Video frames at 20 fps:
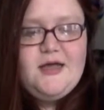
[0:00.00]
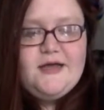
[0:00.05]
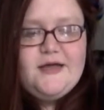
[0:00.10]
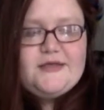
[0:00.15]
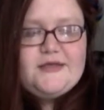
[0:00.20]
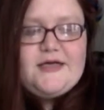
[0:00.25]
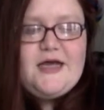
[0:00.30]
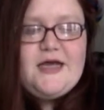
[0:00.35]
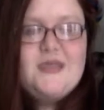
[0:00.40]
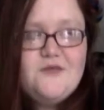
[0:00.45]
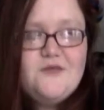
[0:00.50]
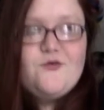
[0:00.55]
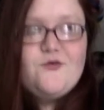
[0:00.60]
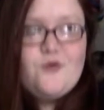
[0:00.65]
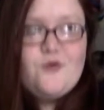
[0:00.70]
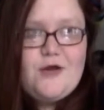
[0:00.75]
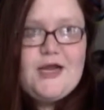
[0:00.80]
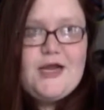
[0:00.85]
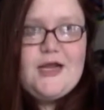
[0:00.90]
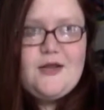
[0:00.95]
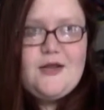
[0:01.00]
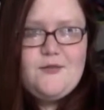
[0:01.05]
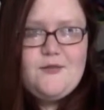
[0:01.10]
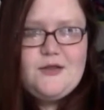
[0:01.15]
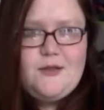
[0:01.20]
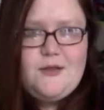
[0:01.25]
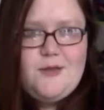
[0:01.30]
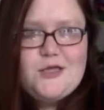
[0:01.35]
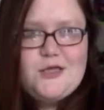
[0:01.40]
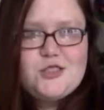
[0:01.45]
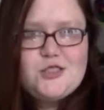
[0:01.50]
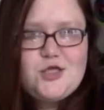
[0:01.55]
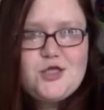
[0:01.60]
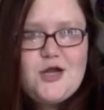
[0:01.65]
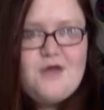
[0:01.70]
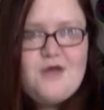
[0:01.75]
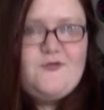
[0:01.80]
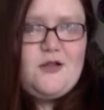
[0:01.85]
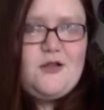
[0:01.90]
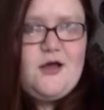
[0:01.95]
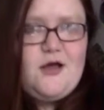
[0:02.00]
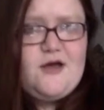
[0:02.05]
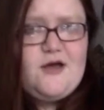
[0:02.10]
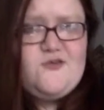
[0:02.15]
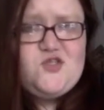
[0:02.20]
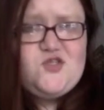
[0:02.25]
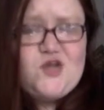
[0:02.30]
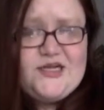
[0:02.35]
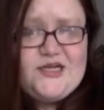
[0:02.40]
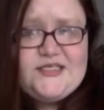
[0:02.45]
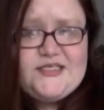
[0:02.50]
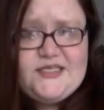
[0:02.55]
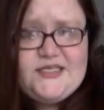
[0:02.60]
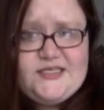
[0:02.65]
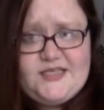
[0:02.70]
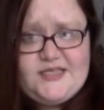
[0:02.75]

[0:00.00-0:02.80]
kind of great. I really picture, I have a lot of dresses